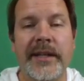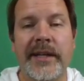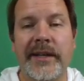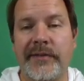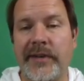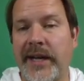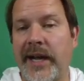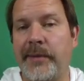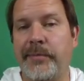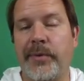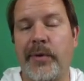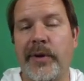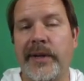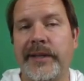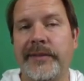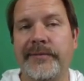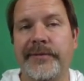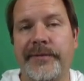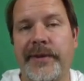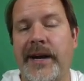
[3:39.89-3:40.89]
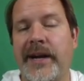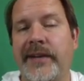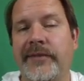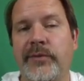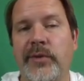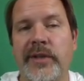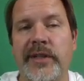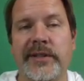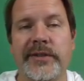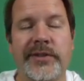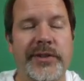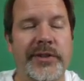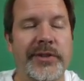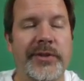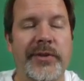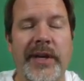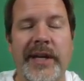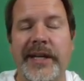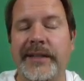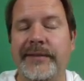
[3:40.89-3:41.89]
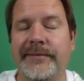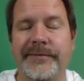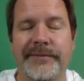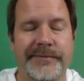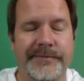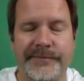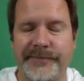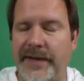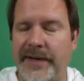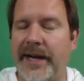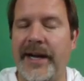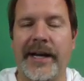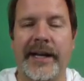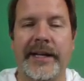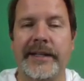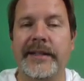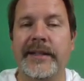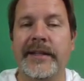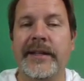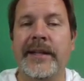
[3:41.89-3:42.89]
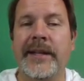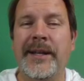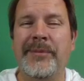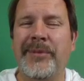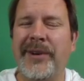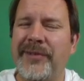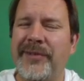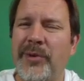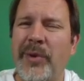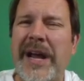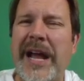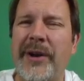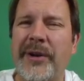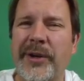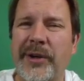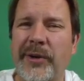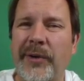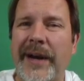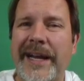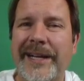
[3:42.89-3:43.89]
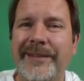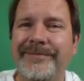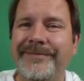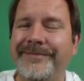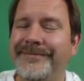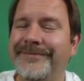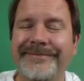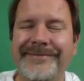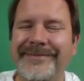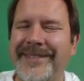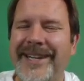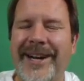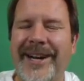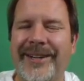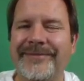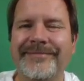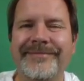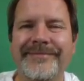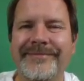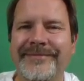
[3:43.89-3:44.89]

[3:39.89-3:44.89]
If you got 0.5128, fine. But if you weigh out a gram, no.